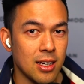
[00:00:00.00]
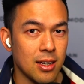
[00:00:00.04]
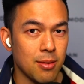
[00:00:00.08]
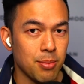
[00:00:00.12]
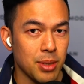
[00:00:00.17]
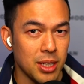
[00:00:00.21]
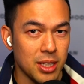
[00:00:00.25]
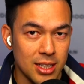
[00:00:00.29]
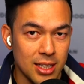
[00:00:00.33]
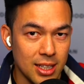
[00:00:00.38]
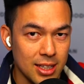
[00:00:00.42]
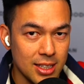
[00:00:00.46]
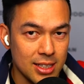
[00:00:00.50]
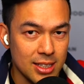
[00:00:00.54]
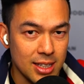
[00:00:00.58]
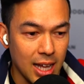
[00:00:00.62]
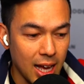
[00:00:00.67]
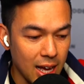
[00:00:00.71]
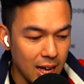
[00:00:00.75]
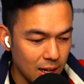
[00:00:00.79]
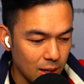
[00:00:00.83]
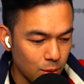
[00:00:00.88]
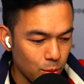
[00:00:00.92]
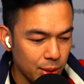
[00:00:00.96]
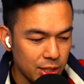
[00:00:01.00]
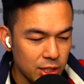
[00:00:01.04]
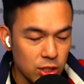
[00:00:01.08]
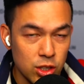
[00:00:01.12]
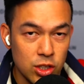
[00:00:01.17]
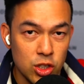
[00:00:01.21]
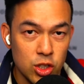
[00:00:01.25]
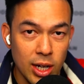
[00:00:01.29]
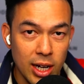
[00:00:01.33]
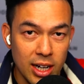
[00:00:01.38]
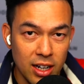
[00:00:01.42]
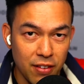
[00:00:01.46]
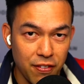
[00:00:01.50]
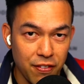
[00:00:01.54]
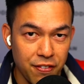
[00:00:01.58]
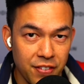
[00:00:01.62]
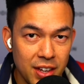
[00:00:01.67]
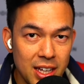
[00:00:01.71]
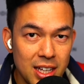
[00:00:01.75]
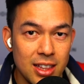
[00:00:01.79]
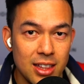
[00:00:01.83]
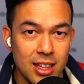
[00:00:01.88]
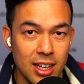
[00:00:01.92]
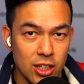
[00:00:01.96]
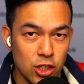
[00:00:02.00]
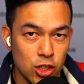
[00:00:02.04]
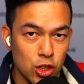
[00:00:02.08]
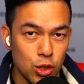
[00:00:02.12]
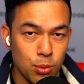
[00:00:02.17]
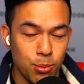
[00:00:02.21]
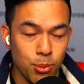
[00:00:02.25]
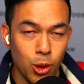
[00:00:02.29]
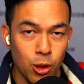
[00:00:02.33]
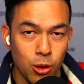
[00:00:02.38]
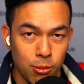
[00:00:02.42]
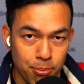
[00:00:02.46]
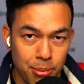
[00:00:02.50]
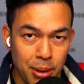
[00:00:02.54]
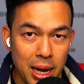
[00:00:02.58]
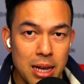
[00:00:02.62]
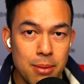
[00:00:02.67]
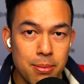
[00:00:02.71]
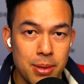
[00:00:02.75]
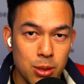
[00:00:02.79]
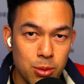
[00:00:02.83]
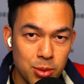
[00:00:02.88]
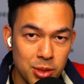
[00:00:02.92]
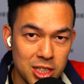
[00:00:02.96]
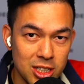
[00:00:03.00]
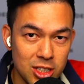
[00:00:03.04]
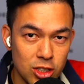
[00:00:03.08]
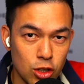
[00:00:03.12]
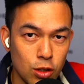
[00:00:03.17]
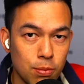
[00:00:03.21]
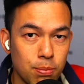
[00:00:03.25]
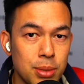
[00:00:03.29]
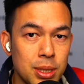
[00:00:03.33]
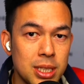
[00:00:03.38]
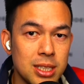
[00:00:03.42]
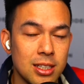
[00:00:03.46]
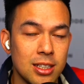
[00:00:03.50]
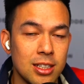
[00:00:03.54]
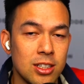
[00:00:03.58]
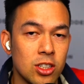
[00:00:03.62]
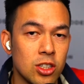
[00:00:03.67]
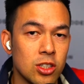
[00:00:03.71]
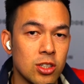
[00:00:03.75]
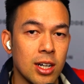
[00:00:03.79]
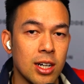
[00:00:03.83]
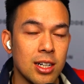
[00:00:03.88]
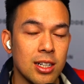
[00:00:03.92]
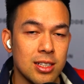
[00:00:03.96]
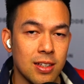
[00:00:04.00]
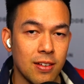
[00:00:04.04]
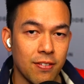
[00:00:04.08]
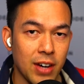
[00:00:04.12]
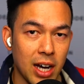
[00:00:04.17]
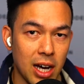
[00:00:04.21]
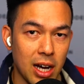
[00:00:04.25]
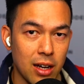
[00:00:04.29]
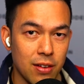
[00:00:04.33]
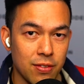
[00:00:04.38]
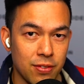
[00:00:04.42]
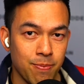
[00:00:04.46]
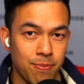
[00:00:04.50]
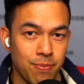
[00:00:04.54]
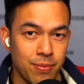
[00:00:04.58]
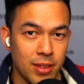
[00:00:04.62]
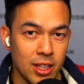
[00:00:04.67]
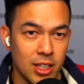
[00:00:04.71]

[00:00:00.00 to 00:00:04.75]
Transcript: Because at the start, when you're trying to feed that newborn baby, which is your business, you're trying to survive.